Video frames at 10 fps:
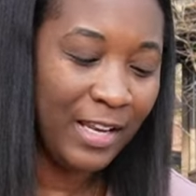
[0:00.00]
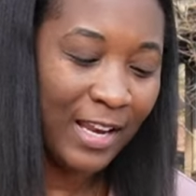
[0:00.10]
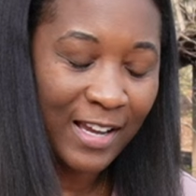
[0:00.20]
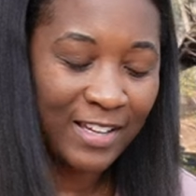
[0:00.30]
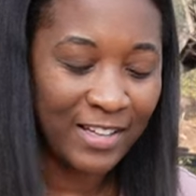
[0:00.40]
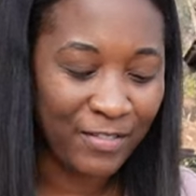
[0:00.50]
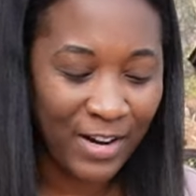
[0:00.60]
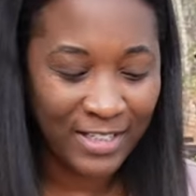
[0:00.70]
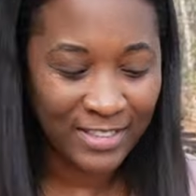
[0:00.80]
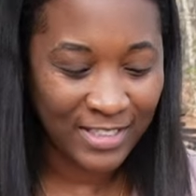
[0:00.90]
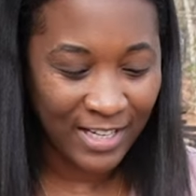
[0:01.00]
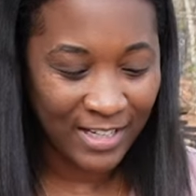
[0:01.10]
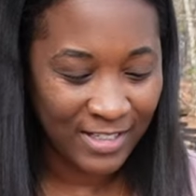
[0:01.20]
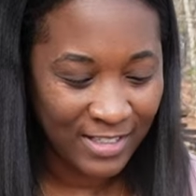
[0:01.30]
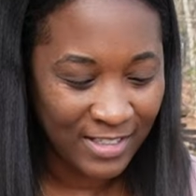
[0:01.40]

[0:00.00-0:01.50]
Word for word: Did I cook it right this time?